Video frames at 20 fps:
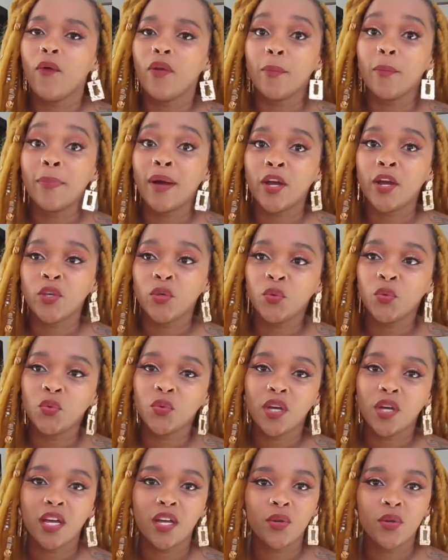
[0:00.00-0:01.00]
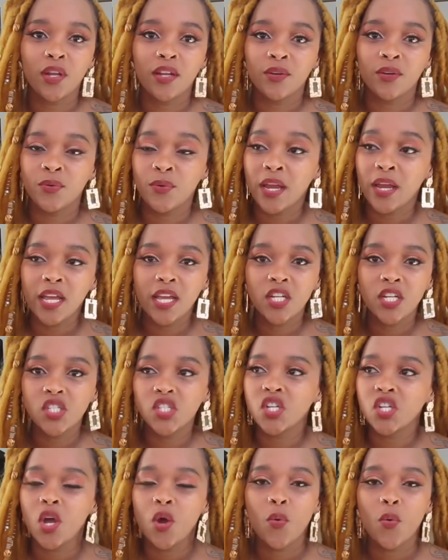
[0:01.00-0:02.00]
buy you, a
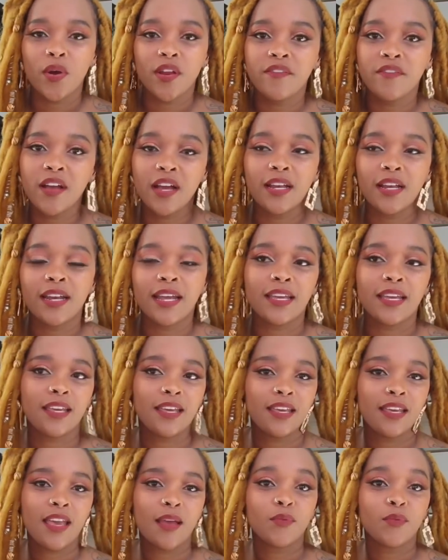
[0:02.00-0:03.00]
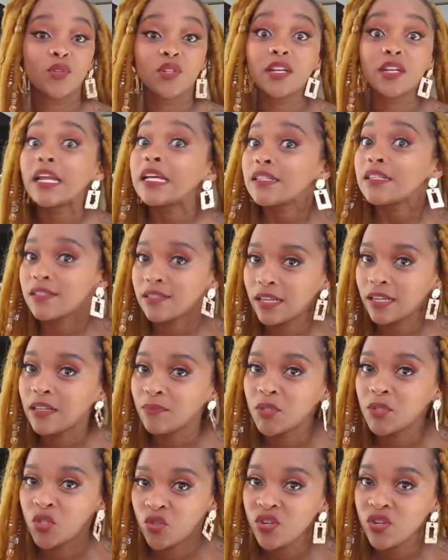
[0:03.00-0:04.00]
range, whatever. Like, he kept on selling
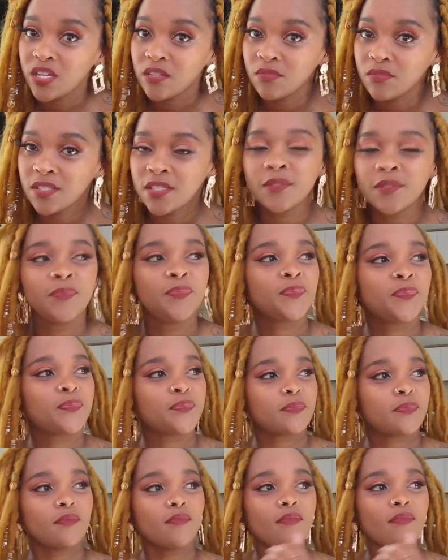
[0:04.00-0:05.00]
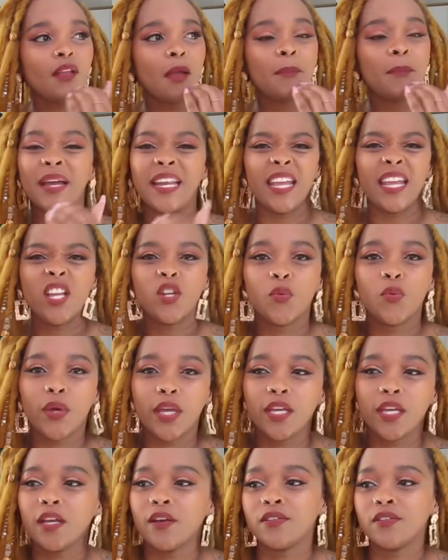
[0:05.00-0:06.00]
me dreams. But
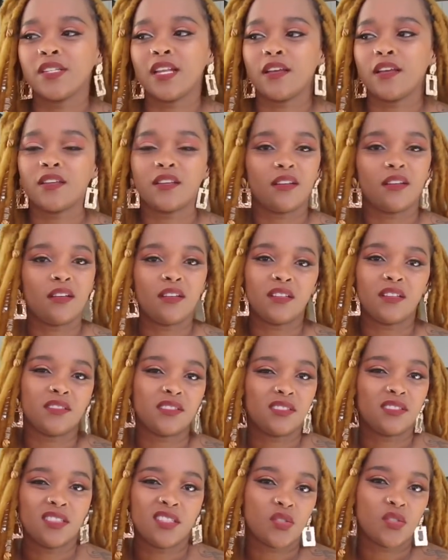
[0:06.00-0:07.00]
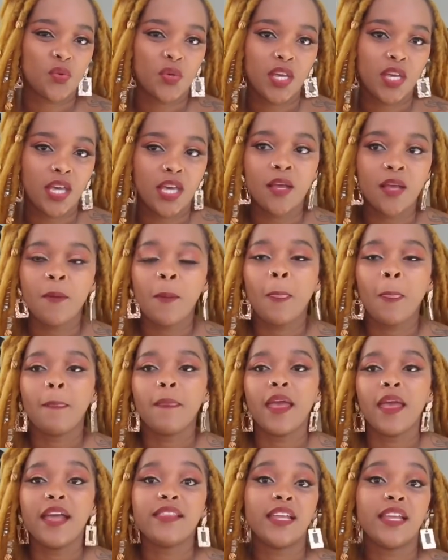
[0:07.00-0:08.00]
anyway, I was like, ugh, it's okay.
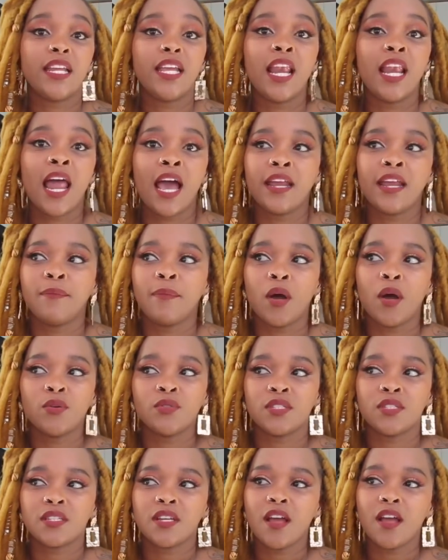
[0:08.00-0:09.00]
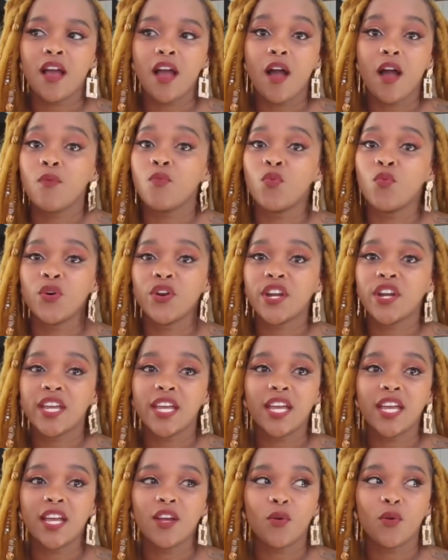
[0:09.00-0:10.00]
And then he lied about, I'm
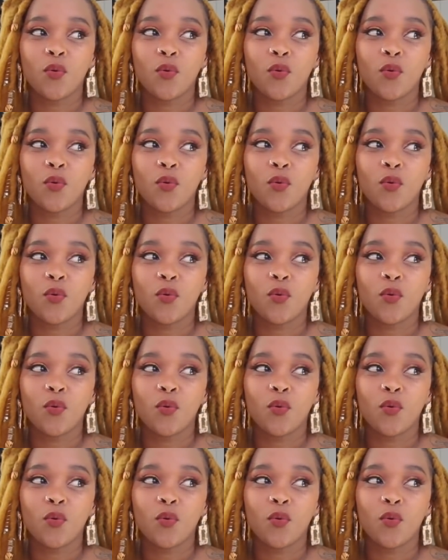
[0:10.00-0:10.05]
working,